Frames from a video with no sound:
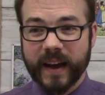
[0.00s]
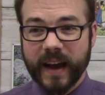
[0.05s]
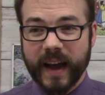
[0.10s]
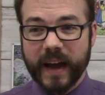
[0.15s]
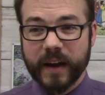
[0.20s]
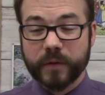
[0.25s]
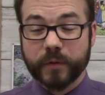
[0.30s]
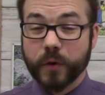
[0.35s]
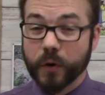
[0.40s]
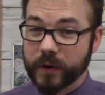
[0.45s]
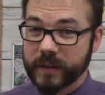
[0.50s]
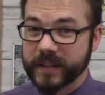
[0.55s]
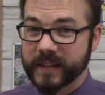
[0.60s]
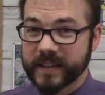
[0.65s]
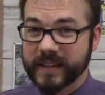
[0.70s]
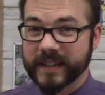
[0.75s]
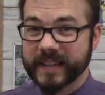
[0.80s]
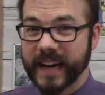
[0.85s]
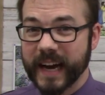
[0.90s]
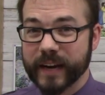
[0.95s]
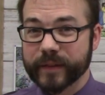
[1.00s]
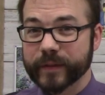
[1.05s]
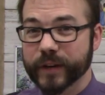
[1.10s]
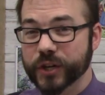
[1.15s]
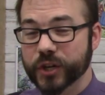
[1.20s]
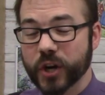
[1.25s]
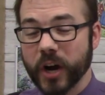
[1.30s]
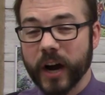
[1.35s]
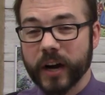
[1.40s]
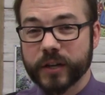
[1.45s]
And of course, this is kind of a
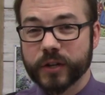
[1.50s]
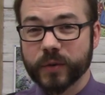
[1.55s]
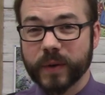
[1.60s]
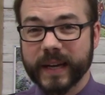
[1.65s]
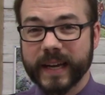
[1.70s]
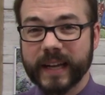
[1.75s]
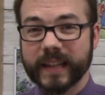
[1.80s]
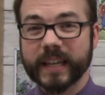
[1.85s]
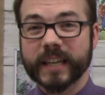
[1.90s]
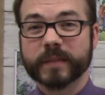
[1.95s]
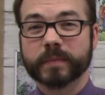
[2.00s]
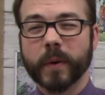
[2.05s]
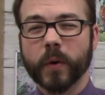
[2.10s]
shock to Achilles,